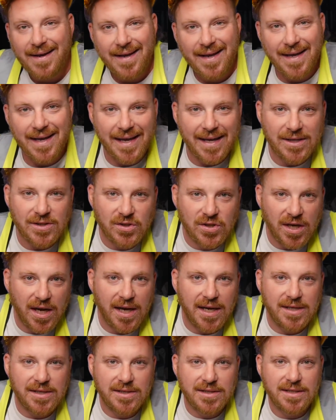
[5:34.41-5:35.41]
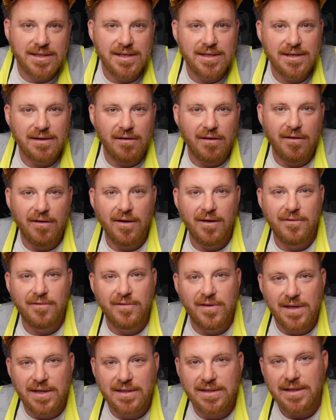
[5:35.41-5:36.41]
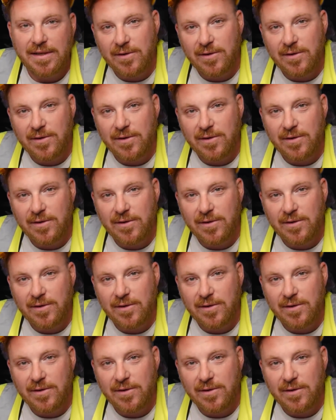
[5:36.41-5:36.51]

and get changed into high vis